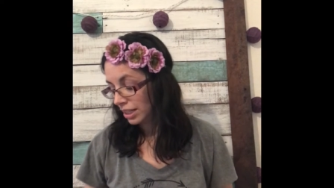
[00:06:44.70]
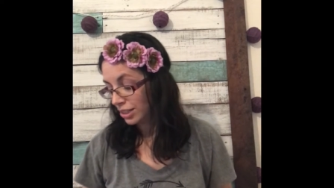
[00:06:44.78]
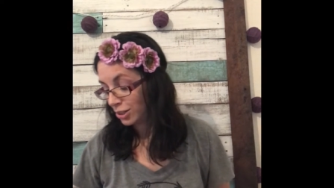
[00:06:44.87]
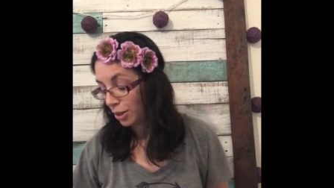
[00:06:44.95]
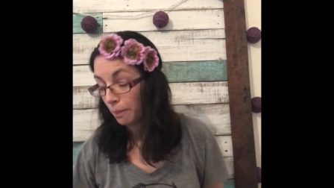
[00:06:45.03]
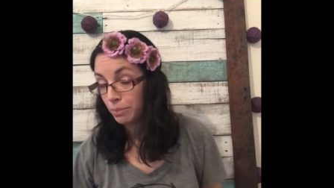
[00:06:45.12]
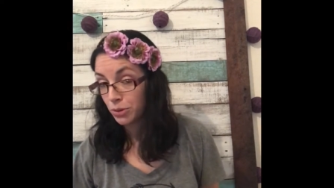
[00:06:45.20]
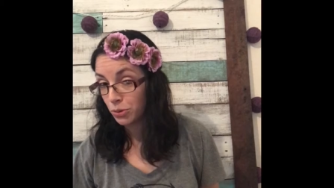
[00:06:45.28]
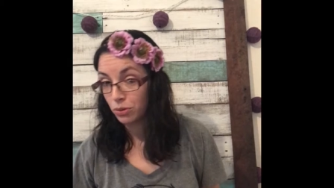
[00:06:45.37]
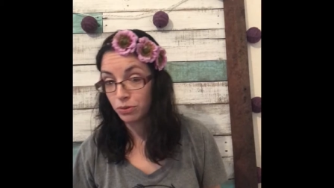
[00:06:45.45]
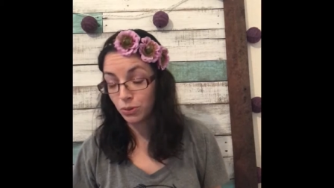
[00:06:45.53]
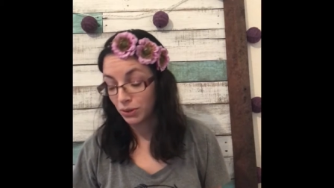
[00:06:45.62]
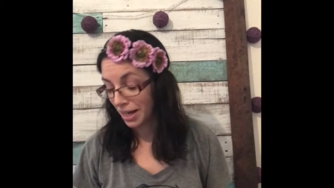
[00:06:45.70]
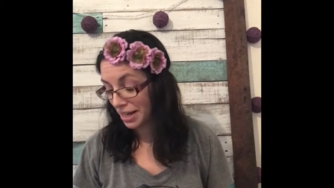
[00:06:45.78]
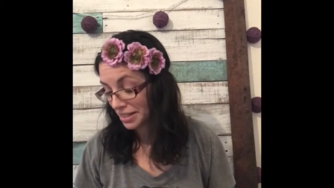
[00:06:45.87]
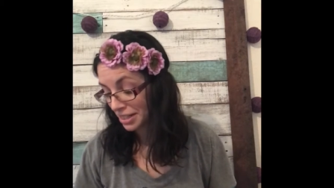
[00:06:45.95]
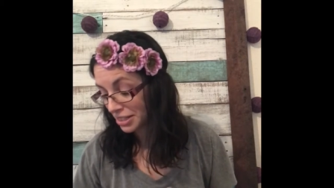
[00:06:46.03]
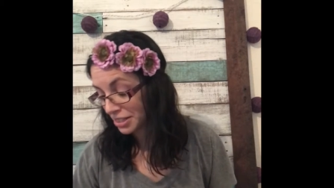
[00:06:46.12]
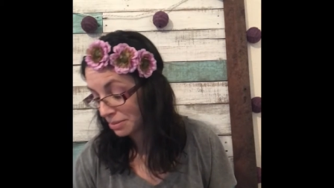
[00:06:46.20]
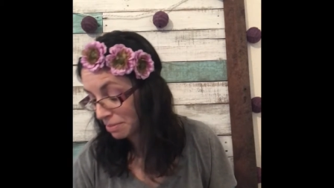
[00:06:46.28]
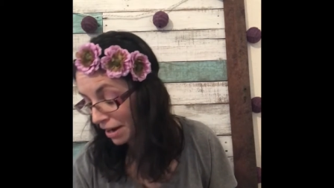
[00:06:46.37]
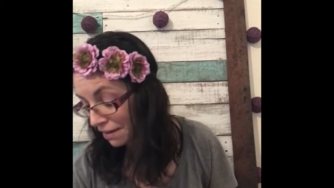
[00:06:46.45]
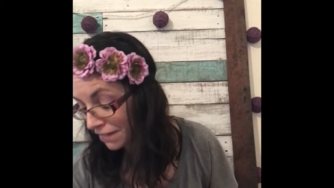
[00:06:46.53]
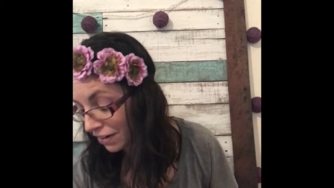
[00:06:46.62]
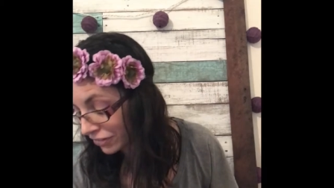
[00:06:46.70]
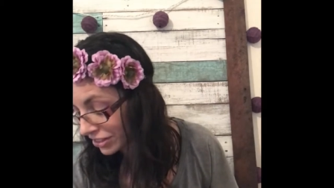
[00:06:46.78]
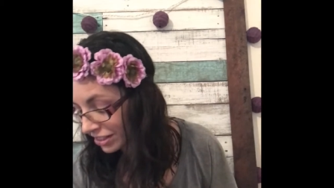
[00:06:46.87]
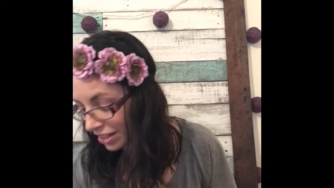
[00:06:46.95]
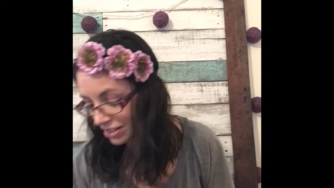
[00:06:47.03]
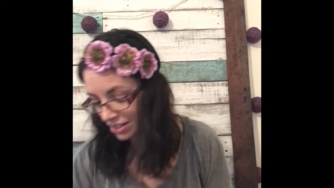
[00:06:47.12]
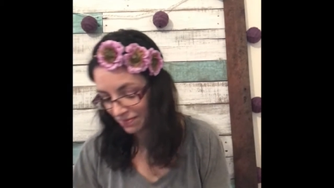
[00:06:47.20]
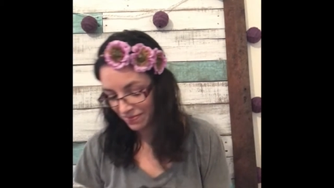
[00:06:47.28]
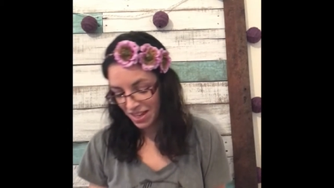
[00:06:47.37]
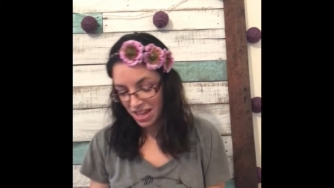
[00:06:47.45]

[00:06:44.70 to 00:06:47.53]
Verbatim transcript: It's beautiful, guys. It's my favorite scent.